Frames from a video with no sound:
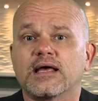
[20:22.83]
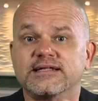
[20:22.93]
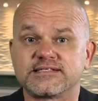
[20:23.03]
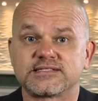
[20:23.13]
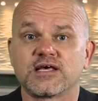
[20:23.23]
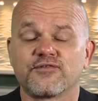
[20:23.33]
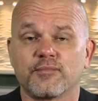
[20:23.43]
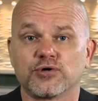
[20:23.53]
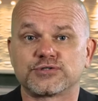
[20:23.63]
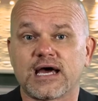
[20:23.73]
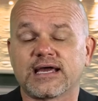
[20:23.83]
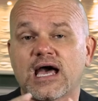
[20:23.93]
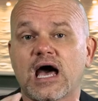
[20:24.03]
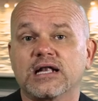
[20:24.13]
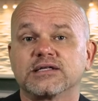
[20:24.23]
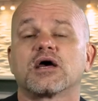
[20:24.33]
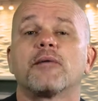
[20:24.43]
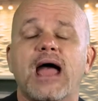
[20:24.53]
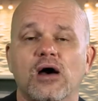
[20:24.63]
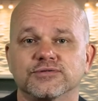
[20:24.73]
and Son of the Most High God,
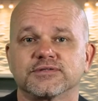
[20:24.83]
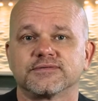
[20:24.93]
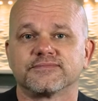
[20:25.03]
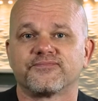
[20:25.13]
come out.